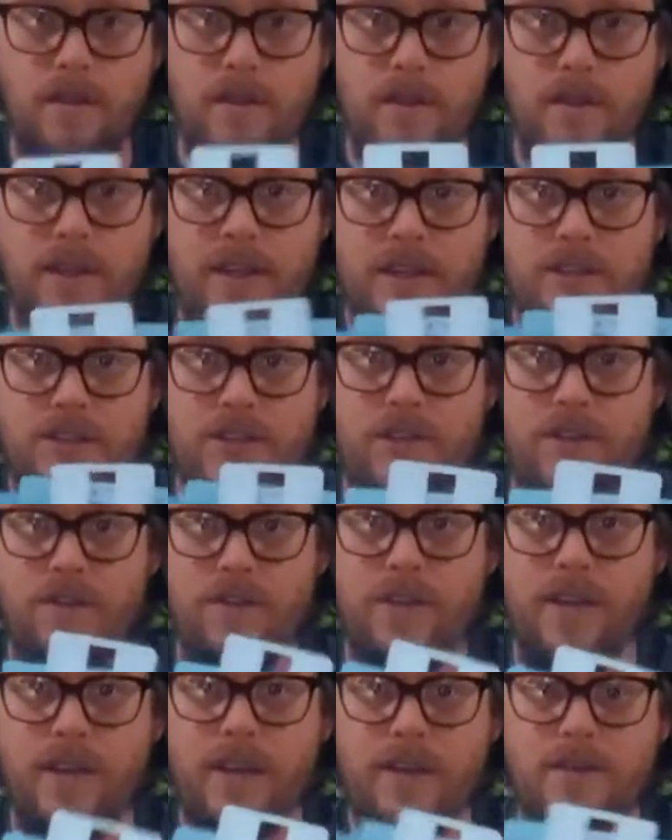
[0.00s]
these two
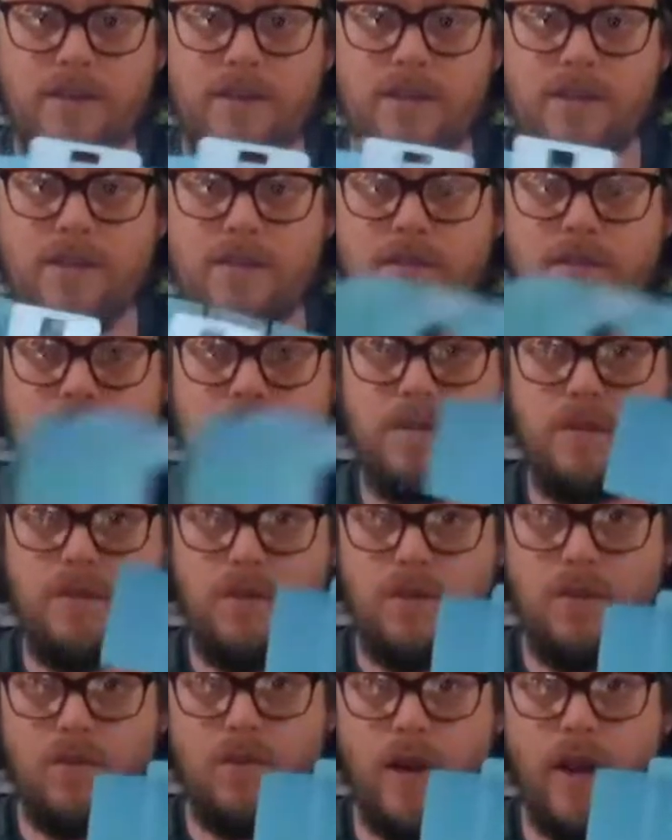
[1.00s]
things
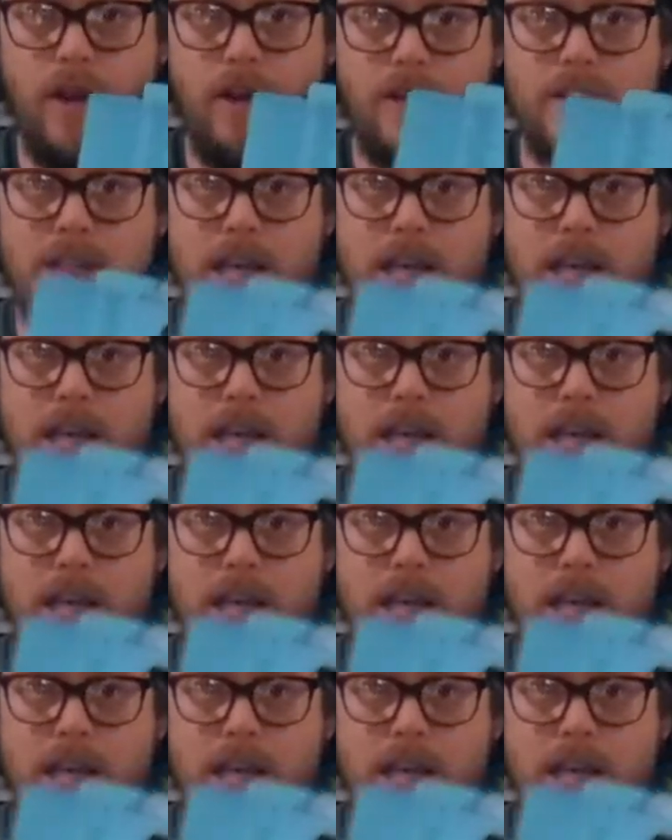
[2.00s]
right on